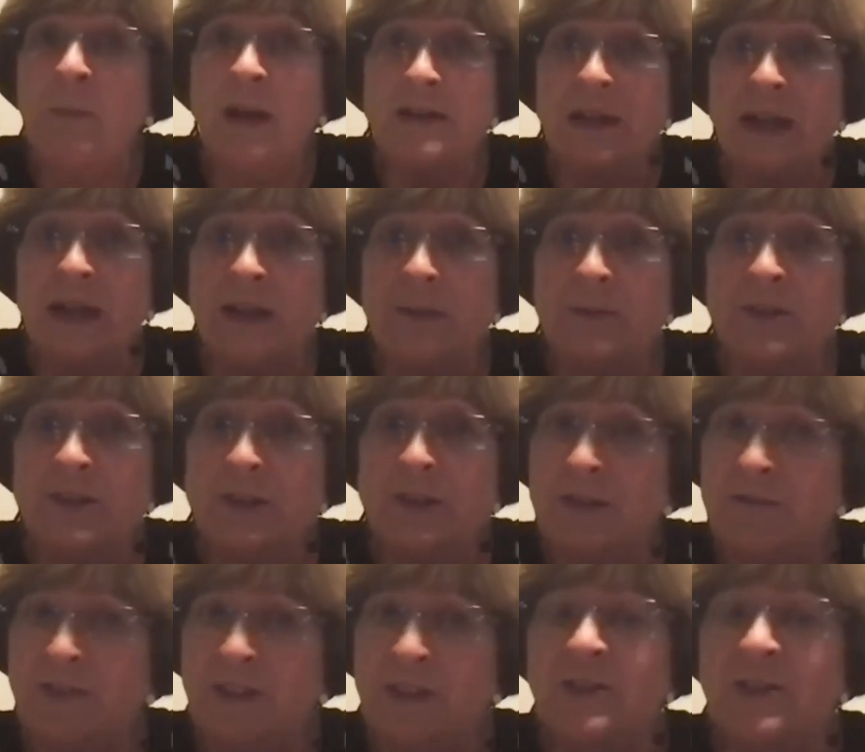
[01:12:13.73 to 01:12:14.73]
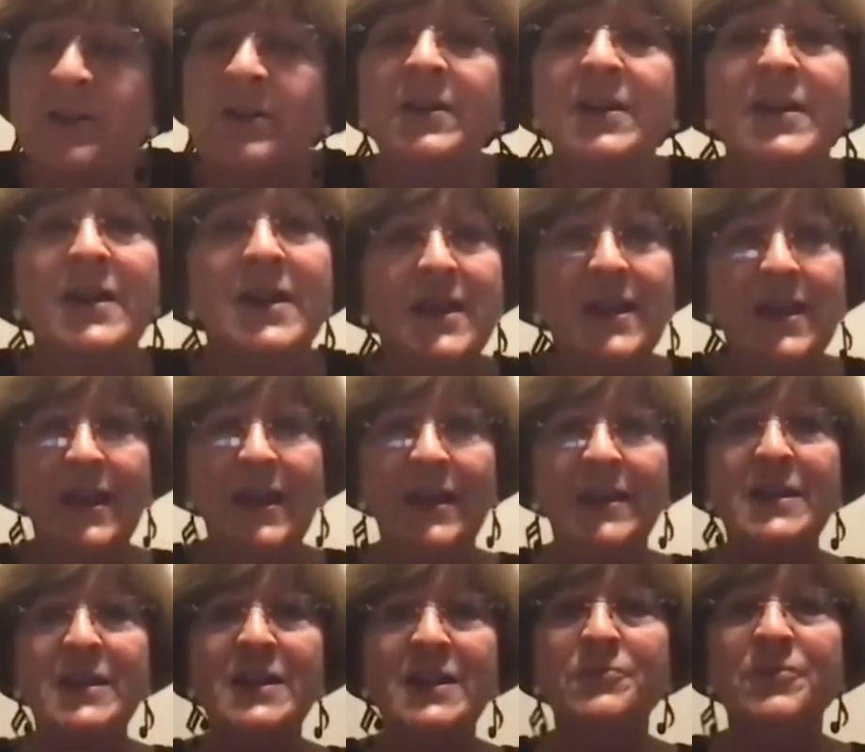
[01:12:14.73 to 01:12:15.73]
my daddy was an inventor,
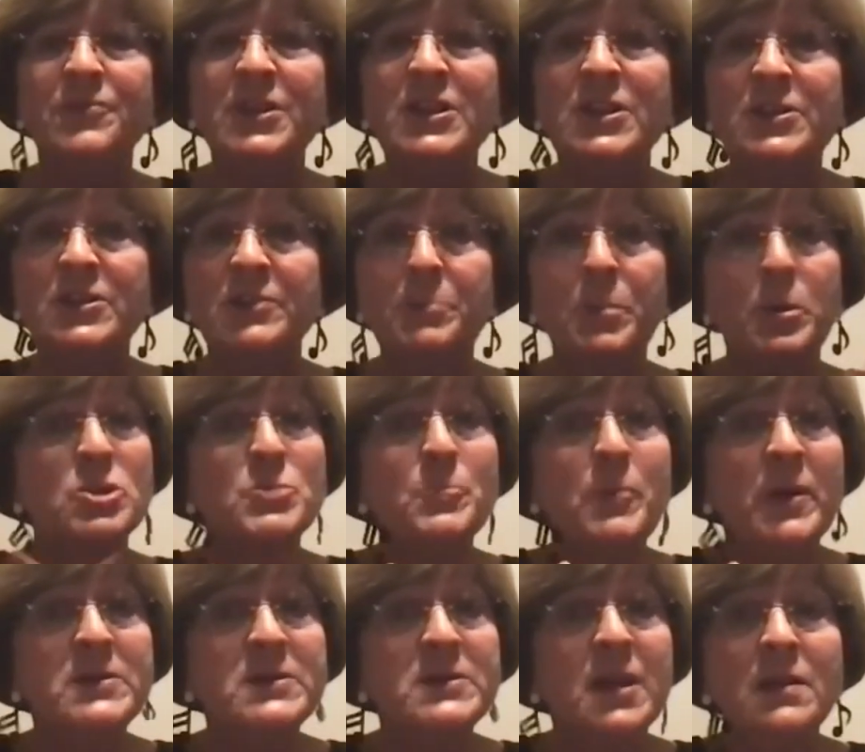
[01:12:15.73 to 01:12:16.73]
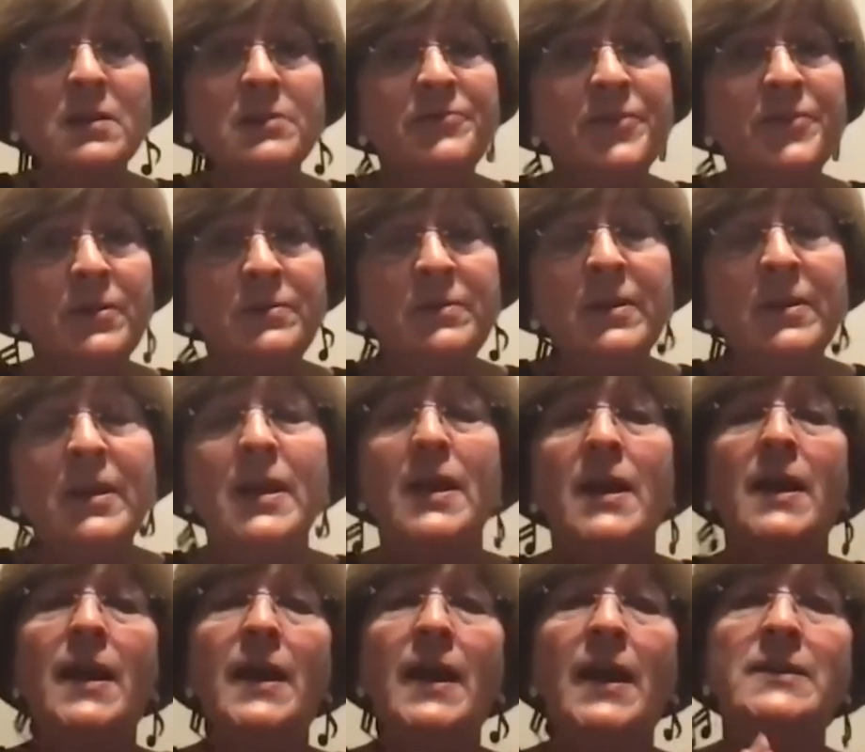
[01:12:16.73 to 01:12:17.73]
and he invented the push button telephone.
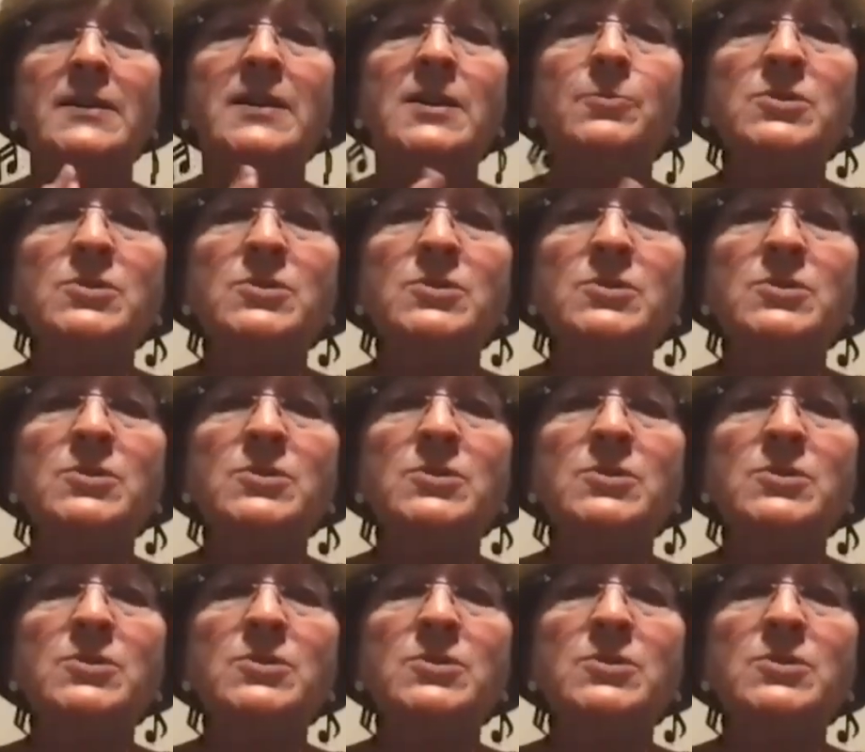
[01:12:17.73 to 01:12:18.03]
And he